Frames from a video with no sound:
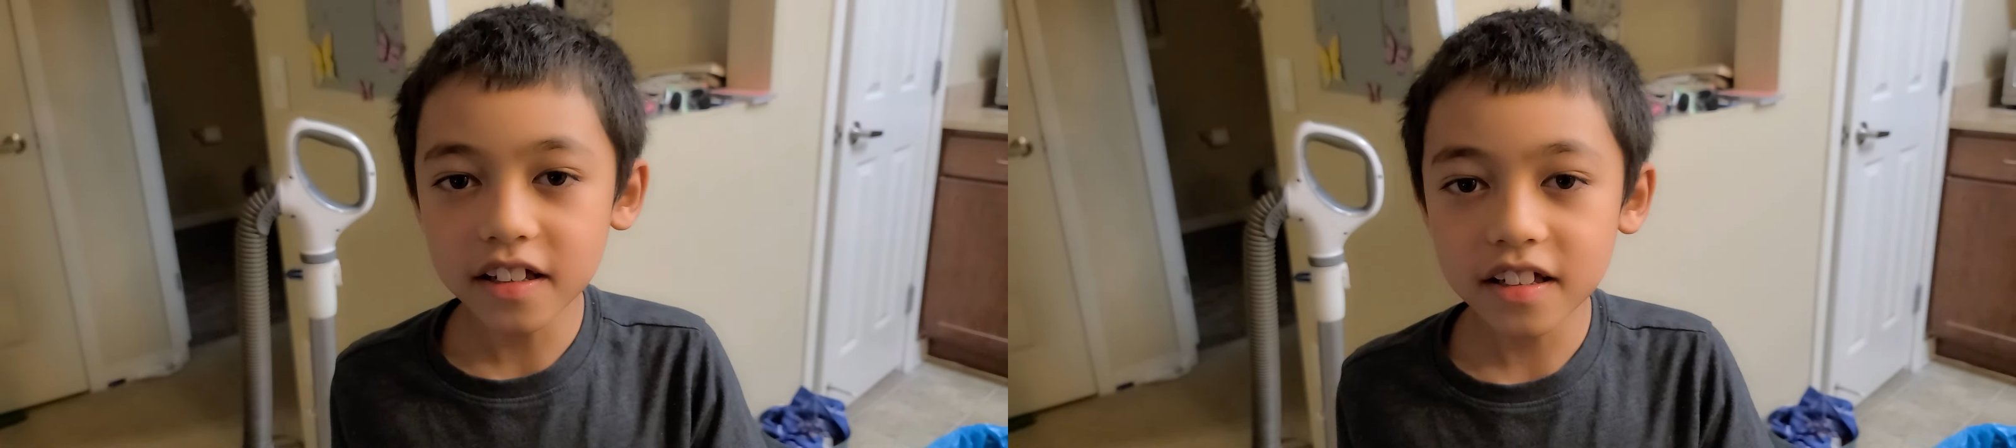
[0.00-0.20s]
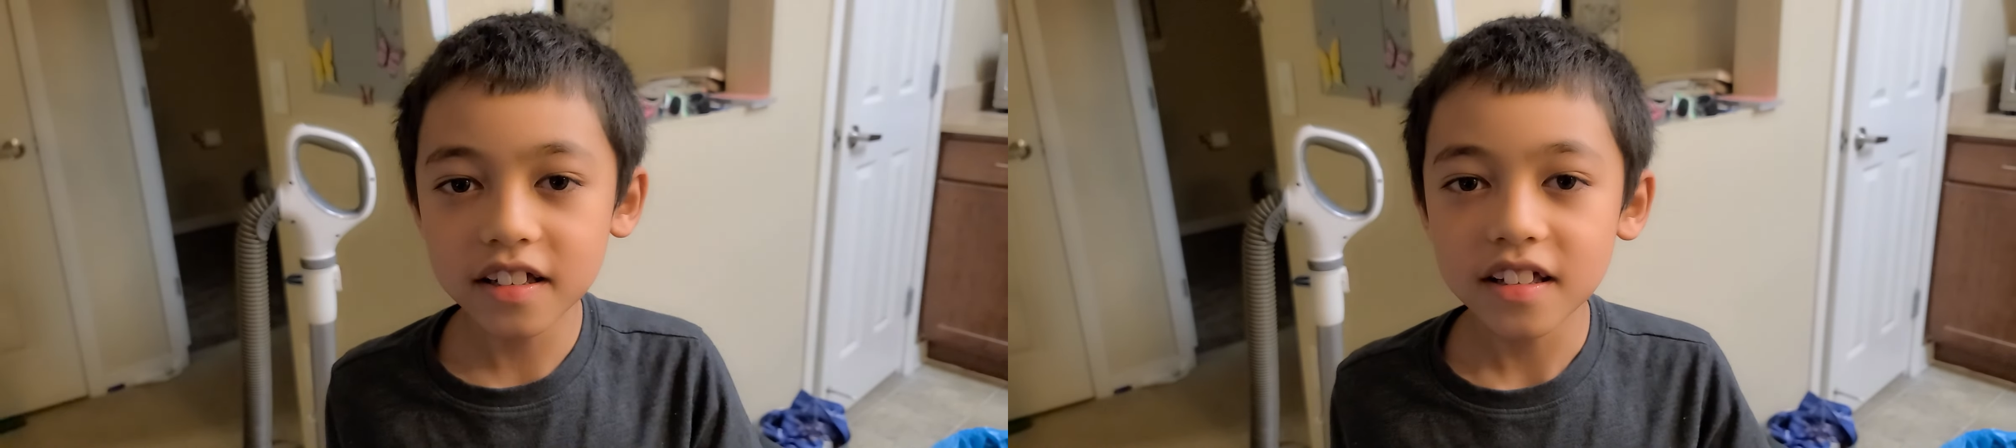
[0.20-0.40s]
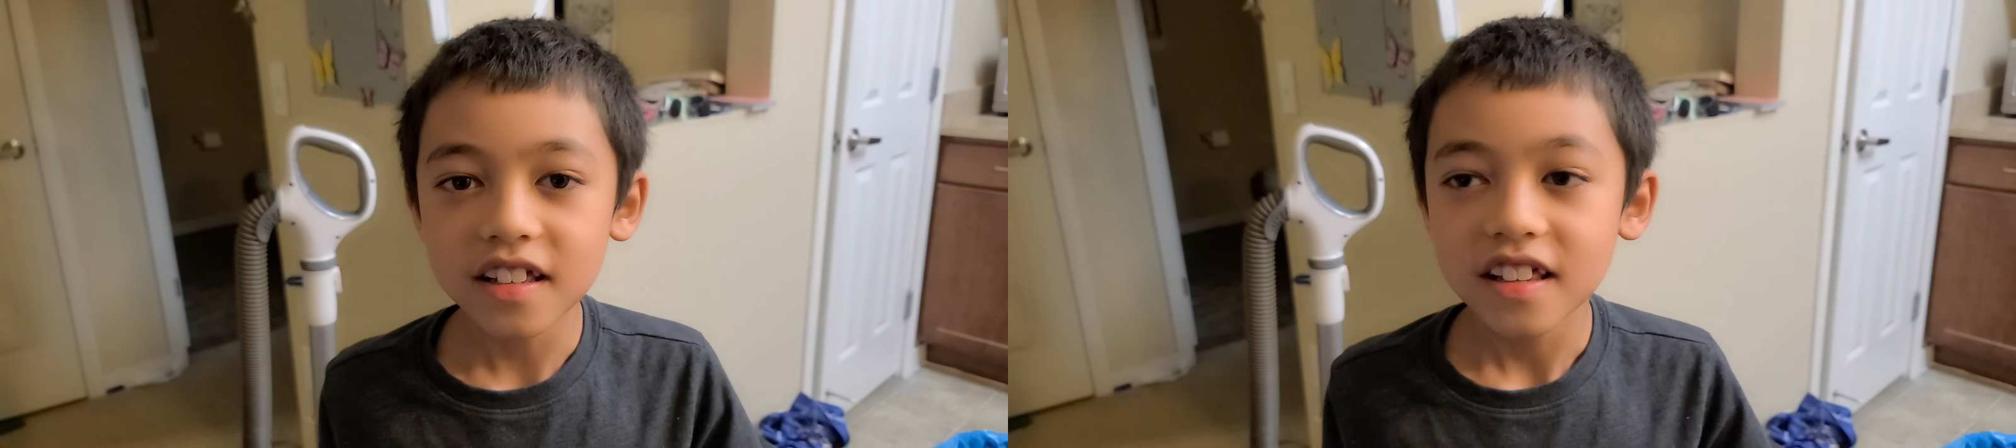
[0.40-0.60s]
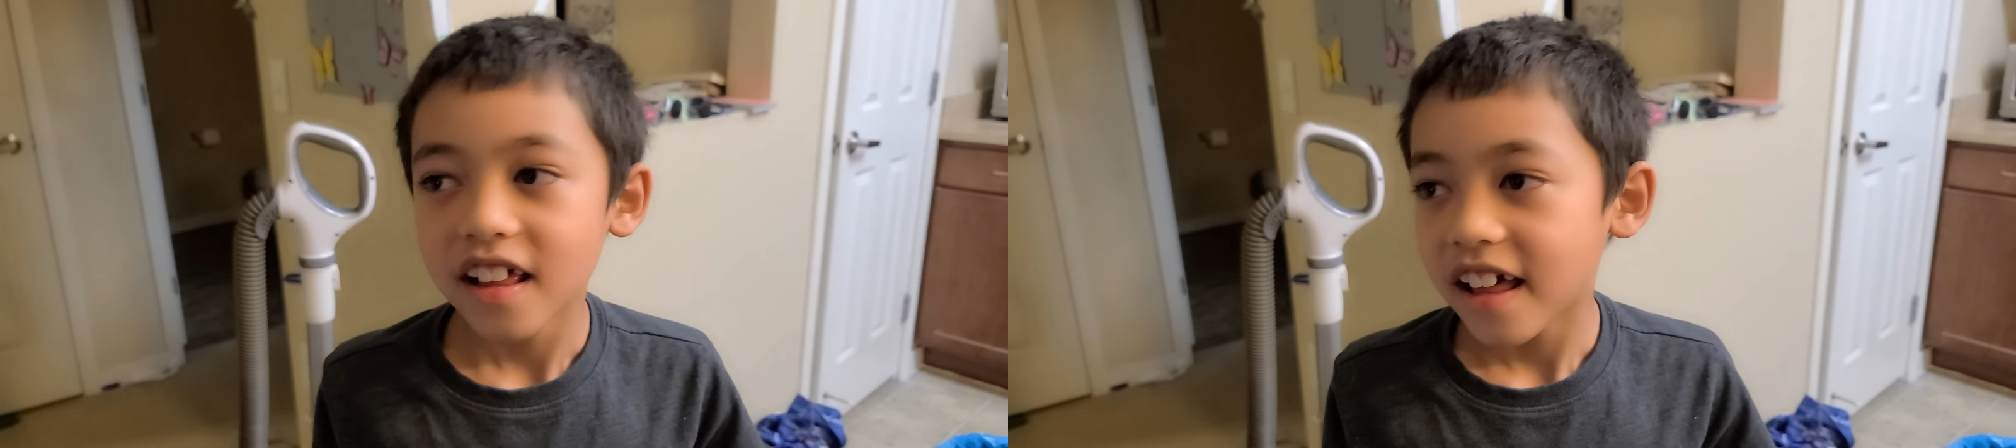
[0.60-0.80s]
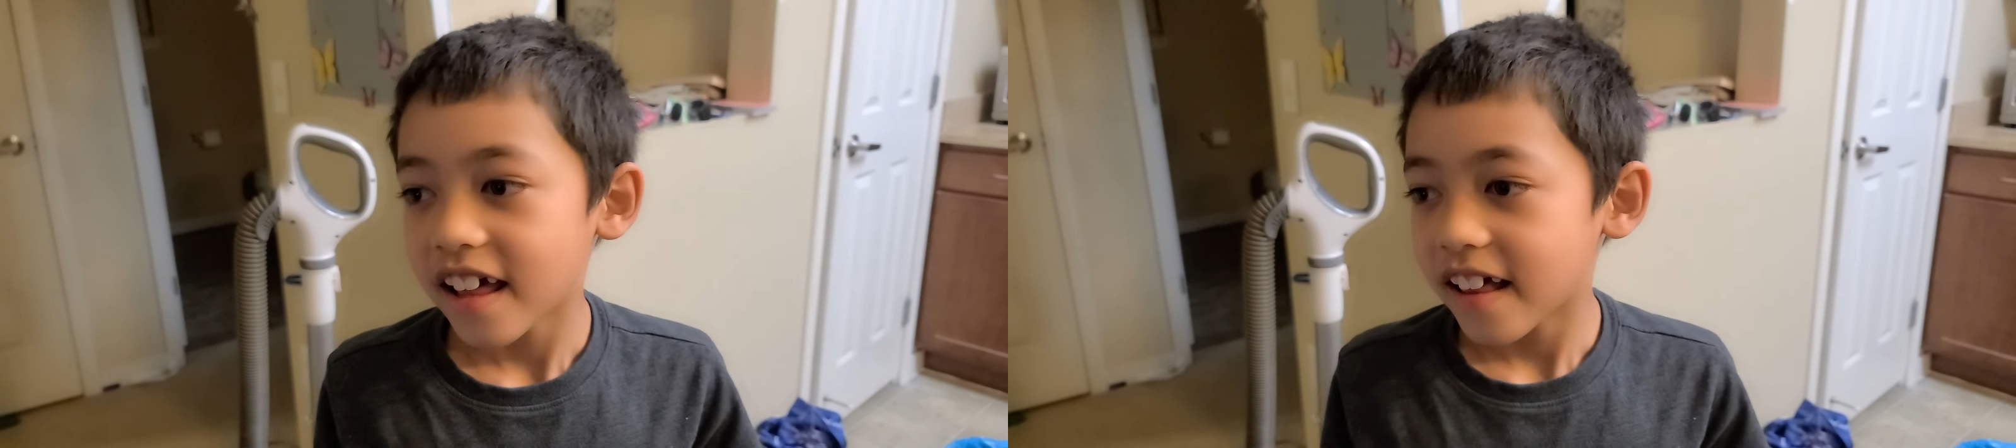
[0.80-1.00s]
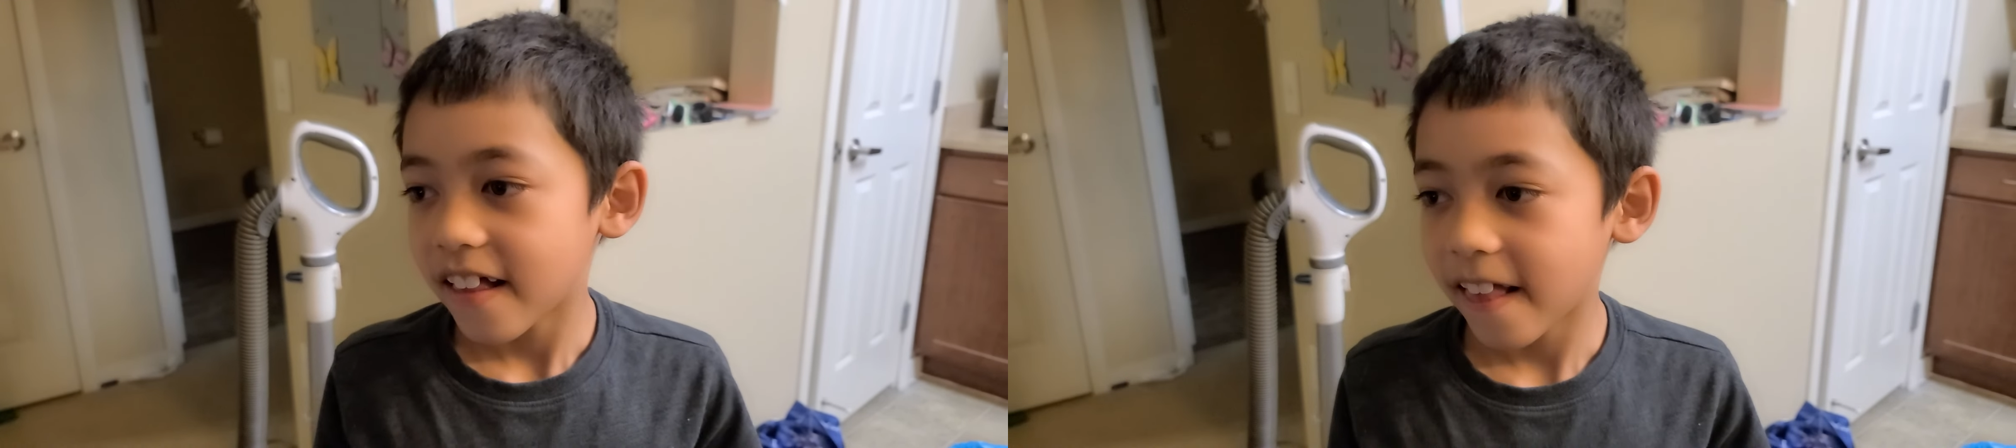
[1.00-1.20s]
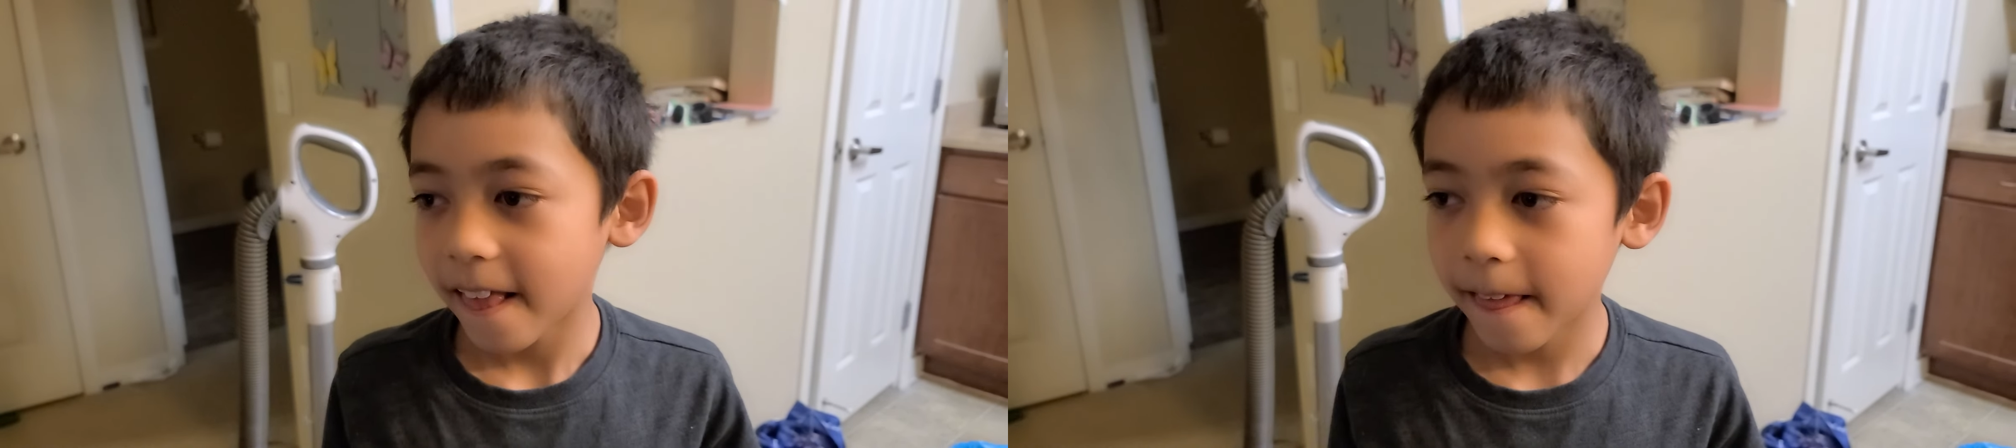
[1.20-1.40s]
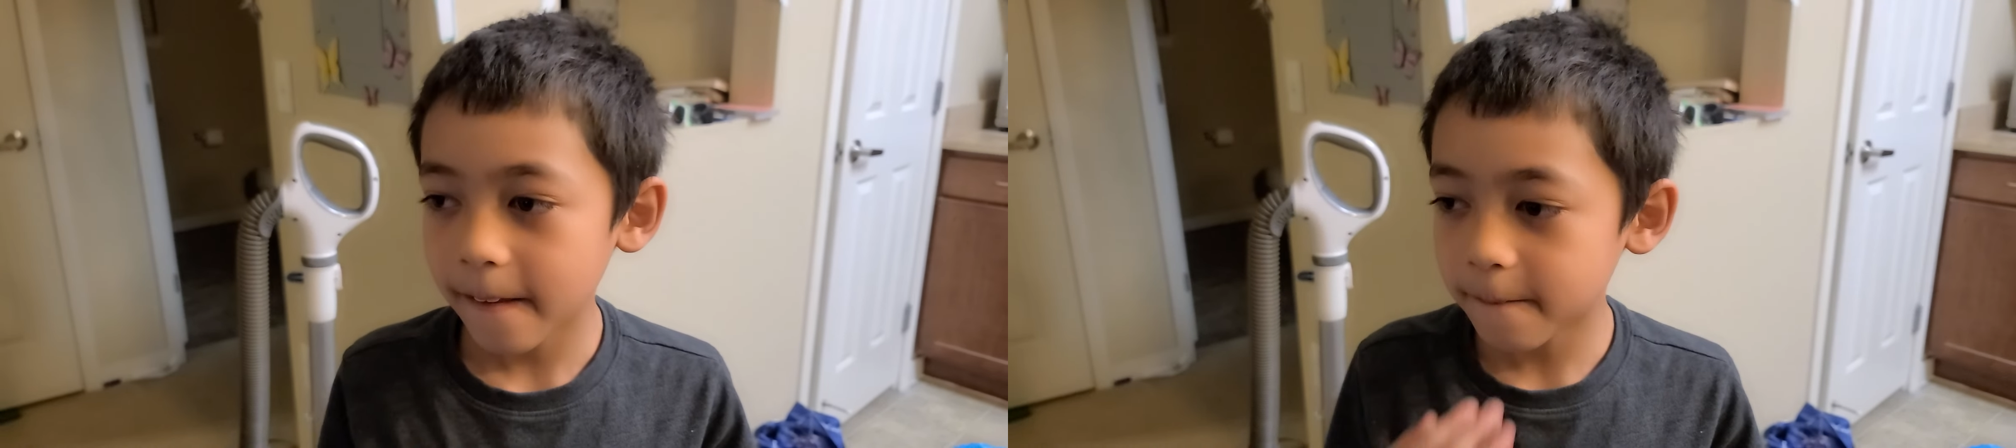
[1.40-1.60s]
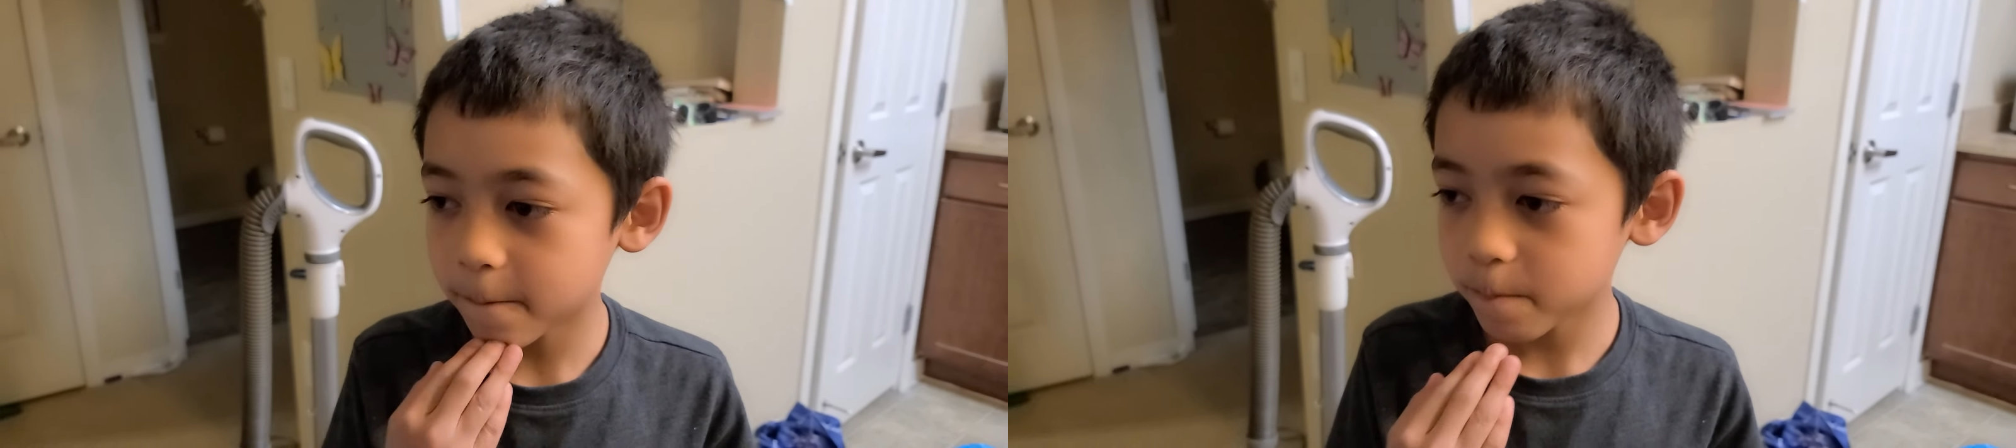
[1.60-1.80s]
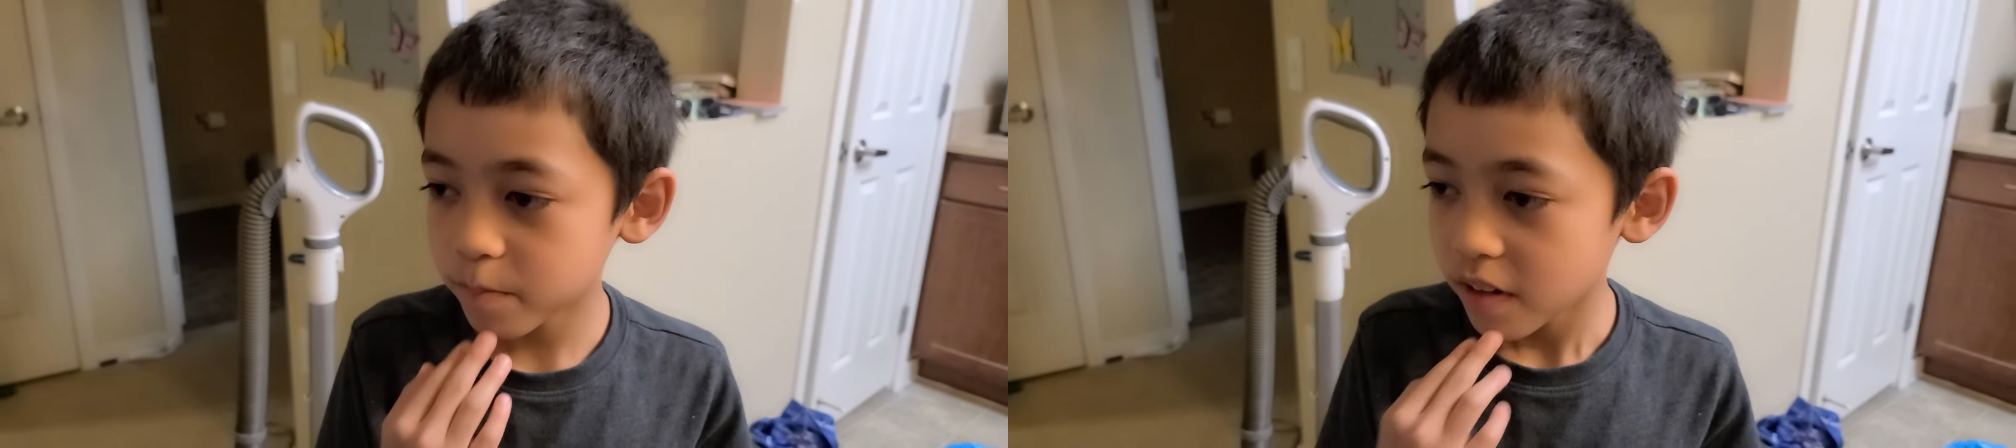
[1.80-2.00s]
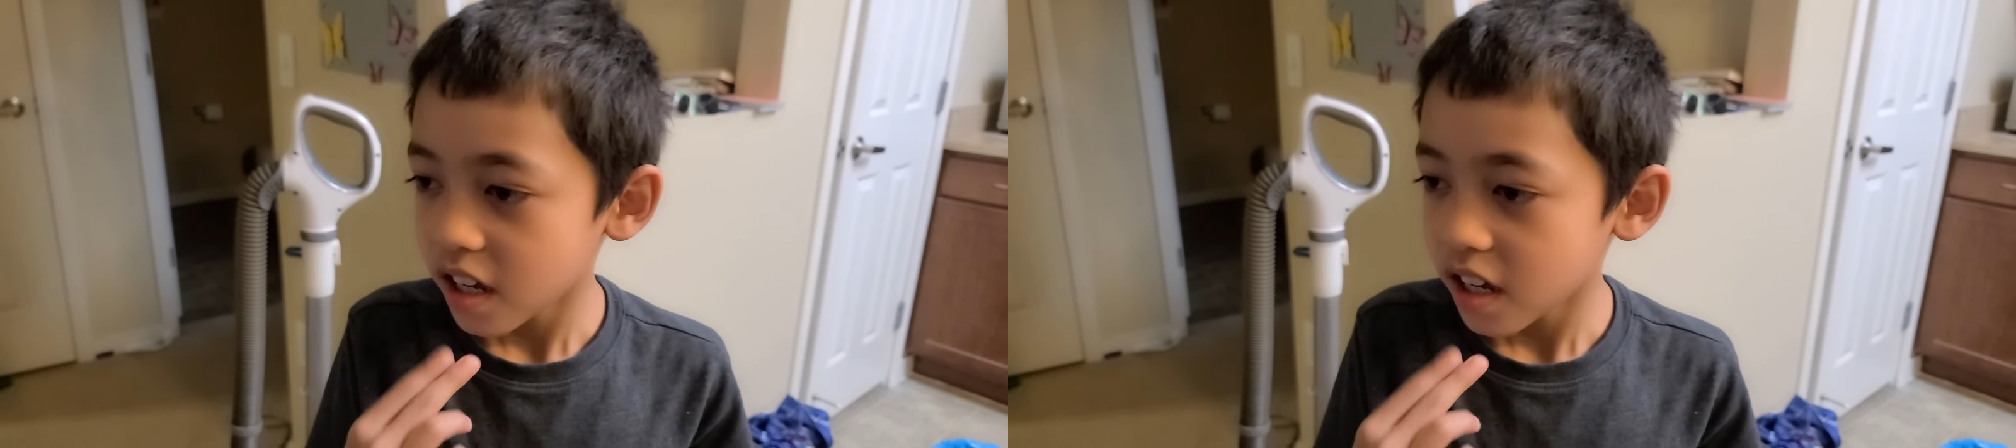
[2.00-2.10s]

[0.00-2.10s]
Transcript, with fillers: speed cuber. It was too fast